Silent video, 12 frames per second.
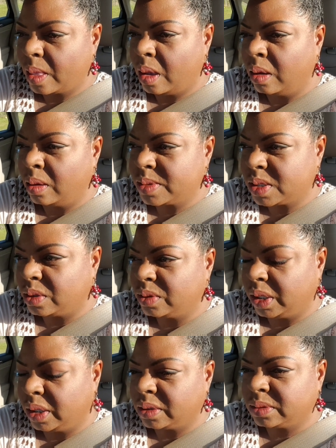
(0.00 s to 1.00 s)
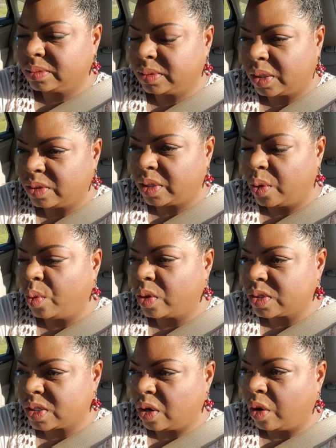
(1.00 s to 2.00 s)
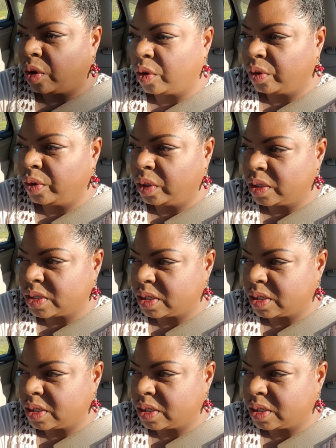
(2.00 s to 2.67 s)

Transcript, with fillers: Um, so yeah, they, they want to start her early,